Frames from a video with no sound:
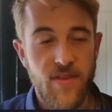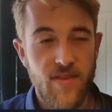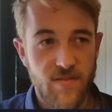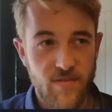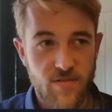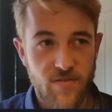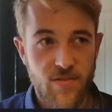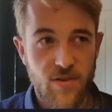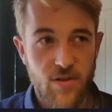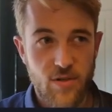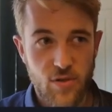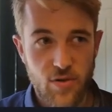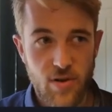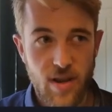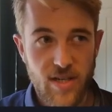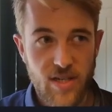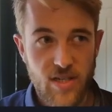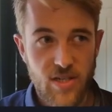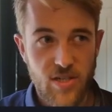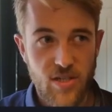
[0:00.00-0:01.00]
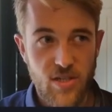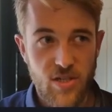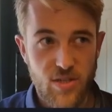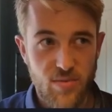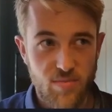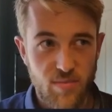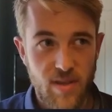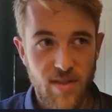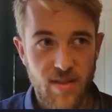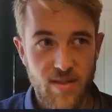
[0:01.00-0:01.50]
This should actually
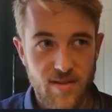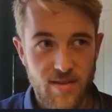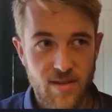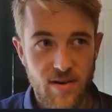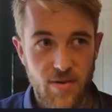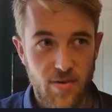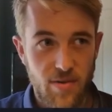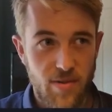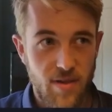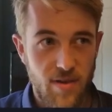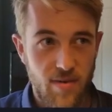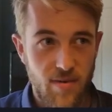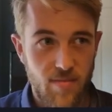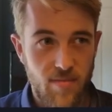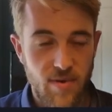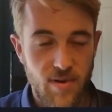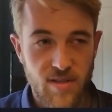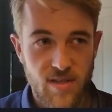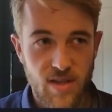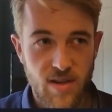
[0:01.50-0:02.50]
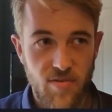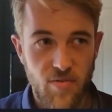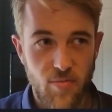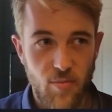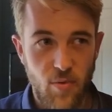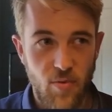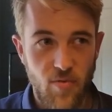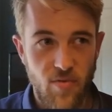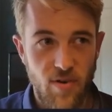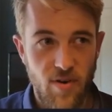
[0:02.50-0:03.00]
just be the zeroth int because I
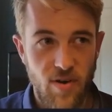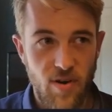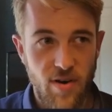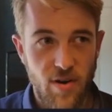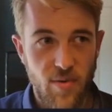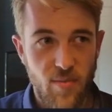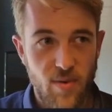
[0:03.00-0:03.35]
removed an